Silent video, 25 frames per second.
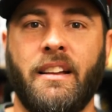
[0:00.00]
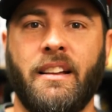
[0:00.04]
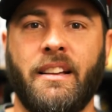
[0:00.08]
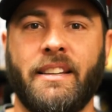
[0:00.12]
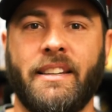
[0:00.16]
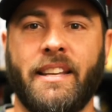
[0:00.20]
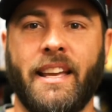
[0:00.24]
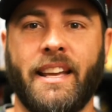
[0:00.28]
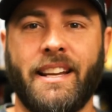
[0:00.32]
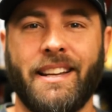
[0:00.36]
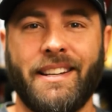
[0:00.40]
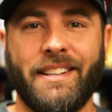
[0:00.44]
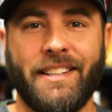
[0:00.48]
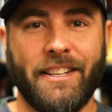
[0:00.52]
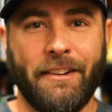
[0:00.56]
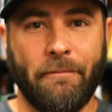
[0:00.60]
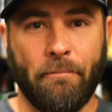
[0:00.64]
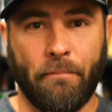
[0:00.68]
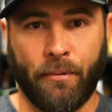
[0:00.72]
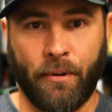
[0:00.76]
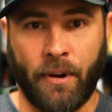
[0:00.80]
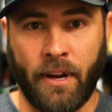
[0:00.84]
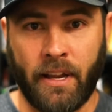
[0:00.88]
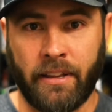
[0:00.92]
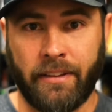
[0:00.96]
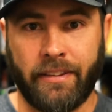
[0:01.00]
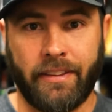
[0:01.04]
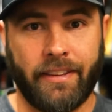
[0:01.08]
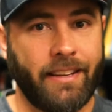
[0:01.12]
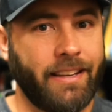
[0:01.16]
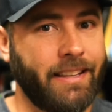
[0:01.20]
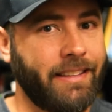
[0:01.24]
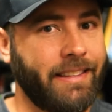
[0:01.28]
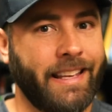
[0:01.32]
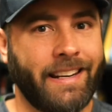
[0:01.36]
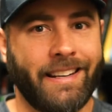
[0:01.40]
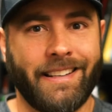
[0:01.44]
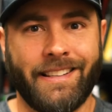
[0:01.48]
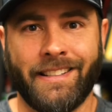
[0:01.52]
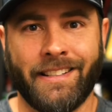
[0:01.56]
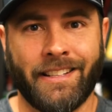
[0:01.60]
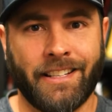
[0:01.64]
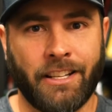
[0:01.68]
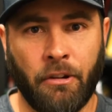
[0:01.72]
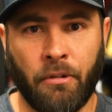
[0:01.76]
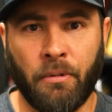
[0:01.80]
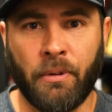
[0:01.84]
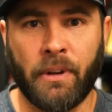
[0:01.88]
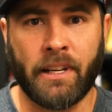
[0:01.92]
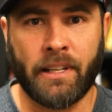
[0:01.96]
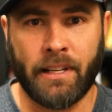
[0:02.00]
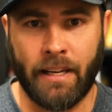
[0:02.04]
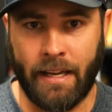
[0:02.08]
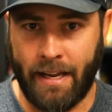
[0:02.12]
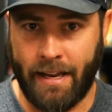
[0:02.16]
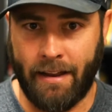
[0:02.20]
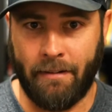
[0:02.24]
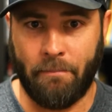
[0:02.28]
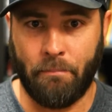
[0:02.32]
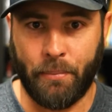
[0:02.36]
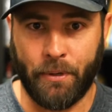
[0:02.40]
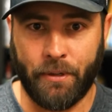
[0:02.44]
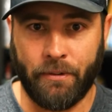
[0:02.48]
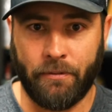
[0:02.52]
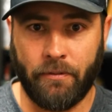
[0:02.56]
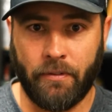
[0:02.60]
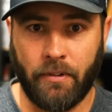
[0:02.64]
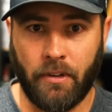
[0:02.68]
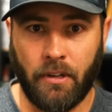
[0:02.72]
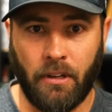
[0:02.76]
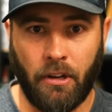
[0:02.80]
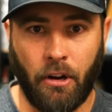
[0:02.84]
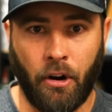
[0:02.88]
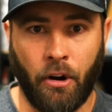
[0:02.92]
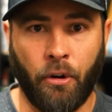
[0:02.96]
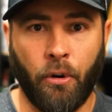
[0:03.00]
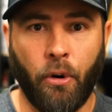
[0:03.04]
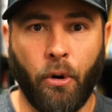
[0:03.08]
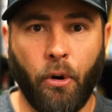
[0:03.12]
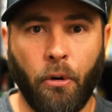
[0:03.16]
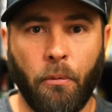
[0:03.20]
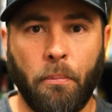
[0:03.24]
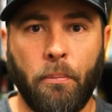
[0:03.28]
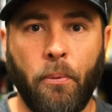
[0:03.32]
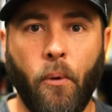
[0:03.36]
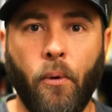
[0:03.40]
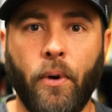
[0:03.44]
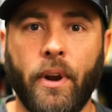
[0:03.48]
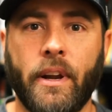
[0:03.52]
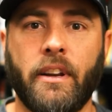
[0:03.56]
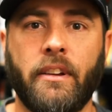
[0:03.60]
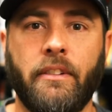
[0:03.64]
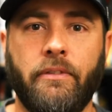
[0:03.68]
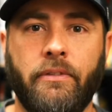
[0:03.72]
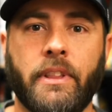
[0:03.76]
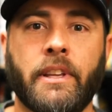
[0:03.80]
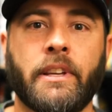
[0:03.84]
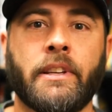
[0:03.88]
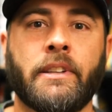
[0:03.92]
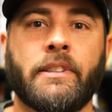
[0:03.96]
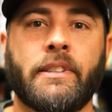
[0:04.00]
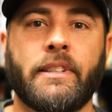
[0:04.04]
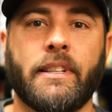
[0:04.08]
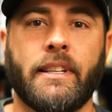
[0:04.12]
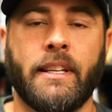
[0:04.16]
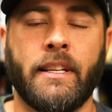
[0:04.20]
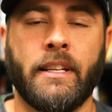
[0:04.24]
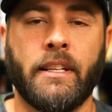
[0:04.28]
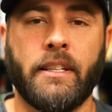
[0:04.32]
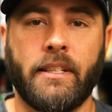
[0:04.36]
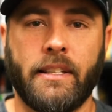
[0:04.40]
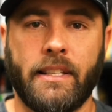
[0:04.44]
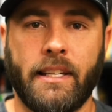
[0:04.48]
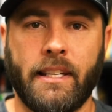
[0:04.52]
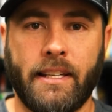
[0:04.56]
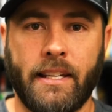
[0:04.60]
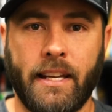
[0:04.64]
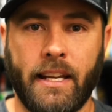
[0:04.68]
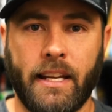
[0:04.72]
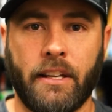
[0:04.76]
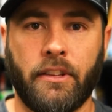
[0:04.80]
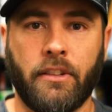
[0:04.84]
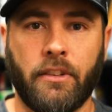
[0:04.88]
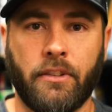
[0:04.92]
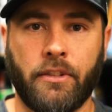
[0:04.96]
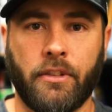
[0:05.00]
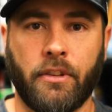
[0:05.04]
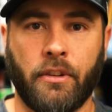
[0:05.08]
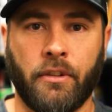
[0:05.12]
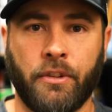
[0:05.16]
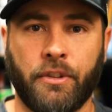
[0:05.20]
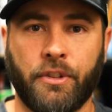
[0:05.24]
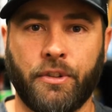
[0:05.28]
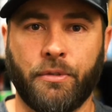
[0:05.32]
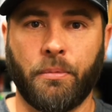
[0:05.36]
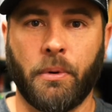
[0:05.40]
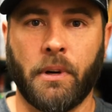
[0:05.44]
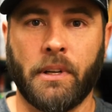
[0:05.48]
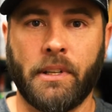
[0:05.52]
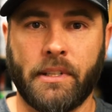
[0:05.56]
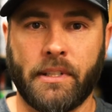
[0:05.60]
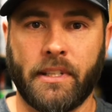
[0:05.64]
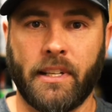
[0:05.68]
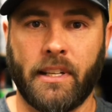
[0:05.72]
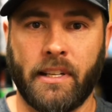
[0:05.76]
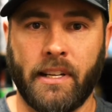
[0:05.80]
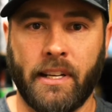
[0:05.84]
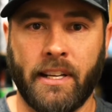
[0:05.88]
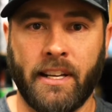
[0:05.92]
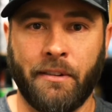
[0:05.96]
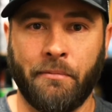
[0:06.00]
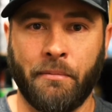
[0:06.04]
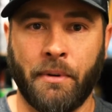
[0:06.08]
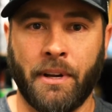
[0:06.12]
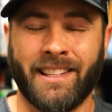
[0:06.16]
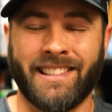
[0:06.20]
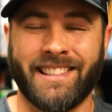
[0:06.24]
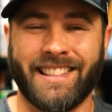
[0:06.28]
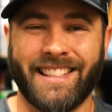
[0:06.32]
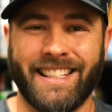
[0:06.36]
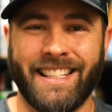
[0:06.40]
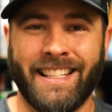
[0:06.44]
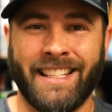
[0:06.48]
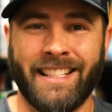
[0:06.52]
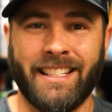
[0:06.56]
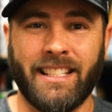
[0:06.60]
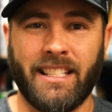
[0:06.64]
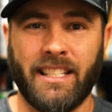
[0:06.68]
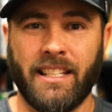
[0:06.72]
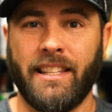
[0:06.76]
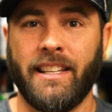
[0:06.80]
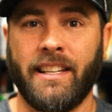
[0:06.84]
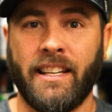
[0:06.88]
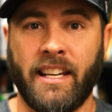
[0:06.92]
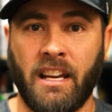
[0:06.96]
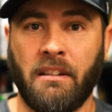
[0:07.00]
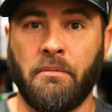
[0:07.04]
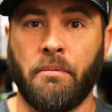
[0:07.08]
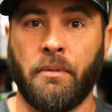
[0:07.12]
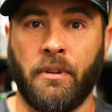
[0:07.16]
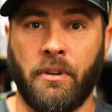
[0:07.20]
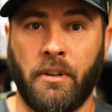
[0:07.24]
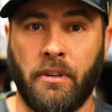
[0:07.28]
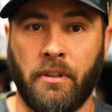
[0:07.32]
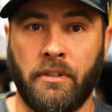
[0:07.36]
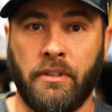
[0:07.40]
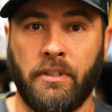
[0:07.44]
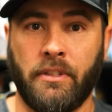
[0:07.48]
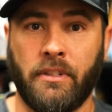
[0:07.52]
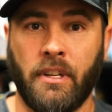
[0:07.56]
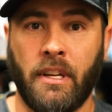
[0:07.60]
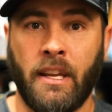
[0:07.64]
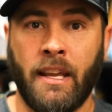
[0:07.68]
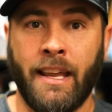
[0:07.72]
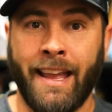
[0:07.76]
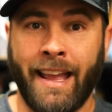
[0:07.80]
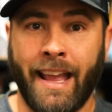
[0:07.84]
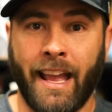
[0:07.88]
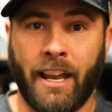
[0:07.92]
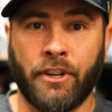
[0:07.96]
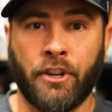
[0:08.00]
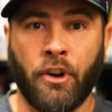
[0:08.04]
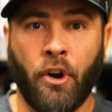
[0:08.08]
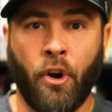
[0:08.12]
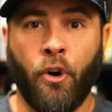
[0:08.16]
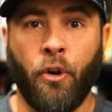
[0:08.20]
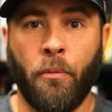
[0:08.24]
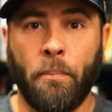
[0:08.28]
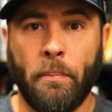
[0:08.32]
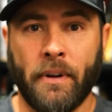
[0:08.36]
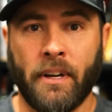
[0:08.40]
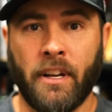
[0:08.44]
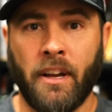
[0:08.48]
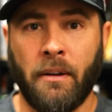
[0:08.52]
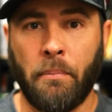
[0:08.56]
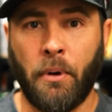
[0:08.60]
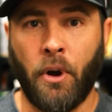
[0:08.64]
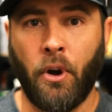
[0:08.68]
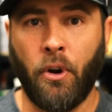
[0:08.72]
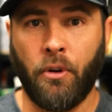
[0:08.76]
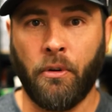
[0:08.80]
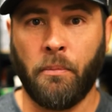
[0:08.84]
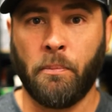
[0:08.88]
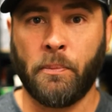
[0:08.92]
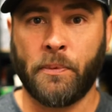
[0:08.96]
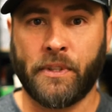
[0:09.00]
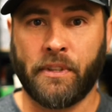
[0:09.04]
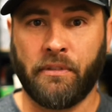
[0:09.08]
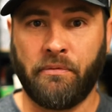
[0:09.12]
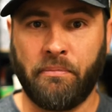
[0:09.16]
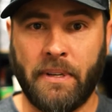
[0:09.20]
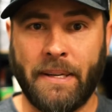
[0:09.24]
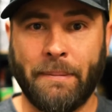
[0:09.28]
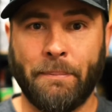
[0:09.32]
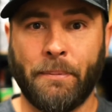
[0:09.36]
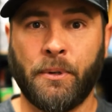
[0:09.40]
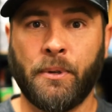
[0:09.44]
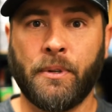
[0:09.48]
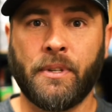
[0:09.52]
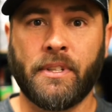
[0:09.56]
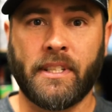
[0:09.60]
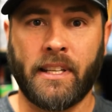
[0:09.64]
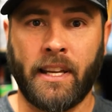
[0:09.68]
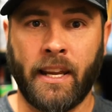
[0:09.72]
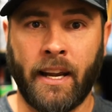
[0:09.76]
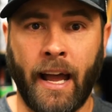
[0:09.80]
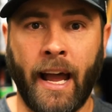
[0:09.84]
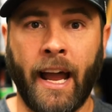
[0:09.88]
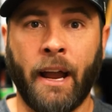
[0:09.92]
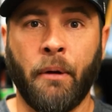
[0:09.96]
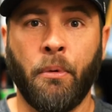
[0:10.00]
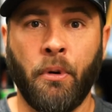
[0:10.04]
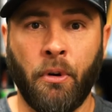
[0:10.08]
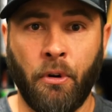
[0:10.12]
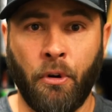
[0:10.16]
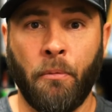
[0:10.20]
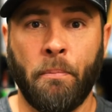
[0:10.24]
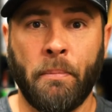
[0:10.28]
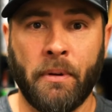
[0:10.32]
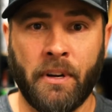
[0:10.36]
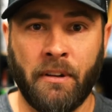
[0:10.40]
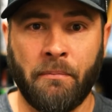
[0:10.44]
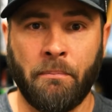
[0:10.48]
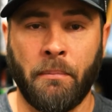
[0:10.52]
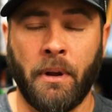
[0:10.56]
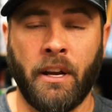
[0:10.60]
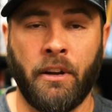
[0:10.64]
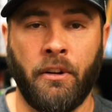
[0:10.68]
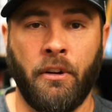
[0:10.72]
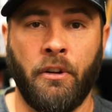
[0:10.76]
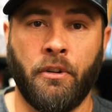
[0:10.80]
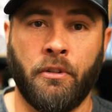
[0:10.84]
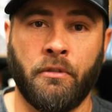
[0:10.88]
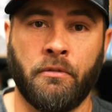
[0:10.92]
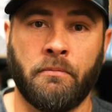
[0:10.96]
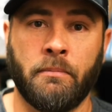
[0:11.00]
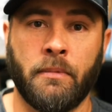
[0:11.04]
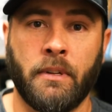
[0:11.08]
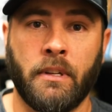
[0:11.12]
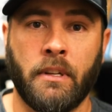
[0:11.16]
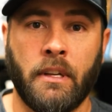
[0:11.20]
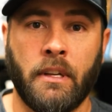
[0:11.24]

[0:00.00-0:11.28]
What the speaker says: take a deep breath. That isn't going to happen. Our whole point of this is to take the church 1 Sunday a month into the neighborhoods and to open up homes of people who said, I will open up my home,